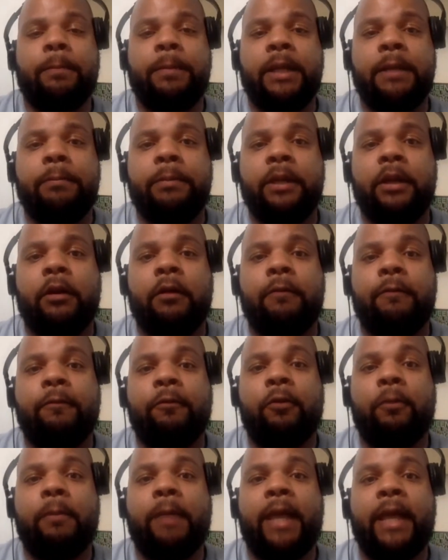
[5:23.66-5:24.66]
in the PPR
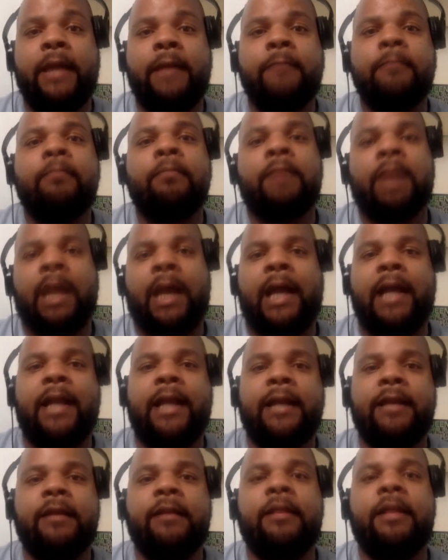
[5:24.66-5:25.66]
format, I
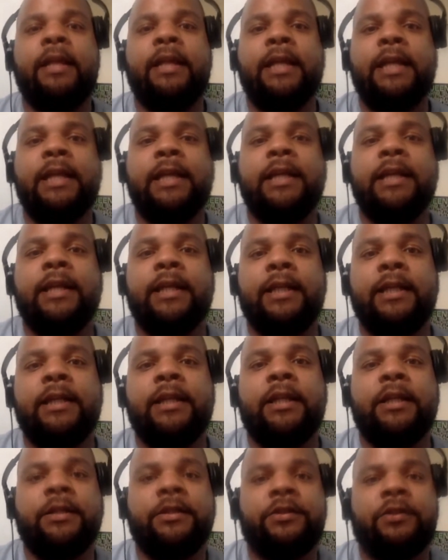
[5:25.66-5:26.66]
like to think he can get it
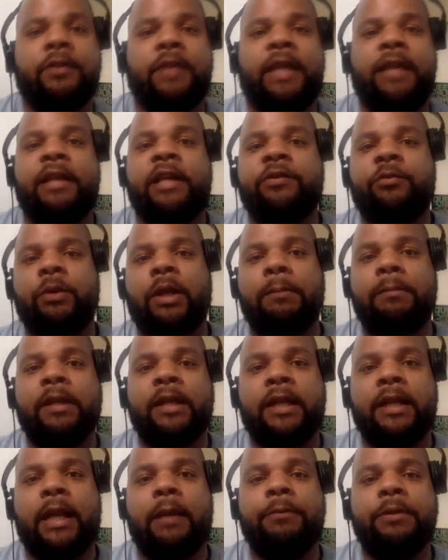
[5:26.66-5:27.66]
done. So that's what I'm
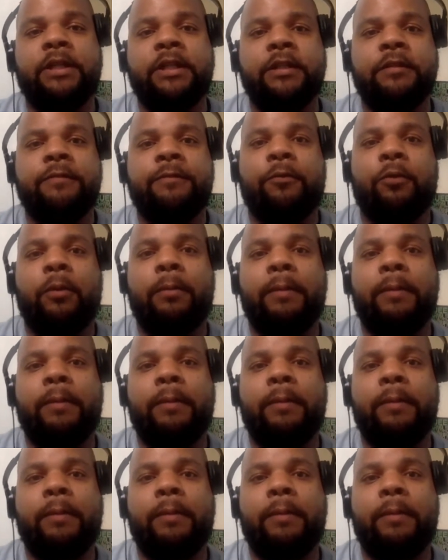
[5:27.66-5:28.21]
looking at with these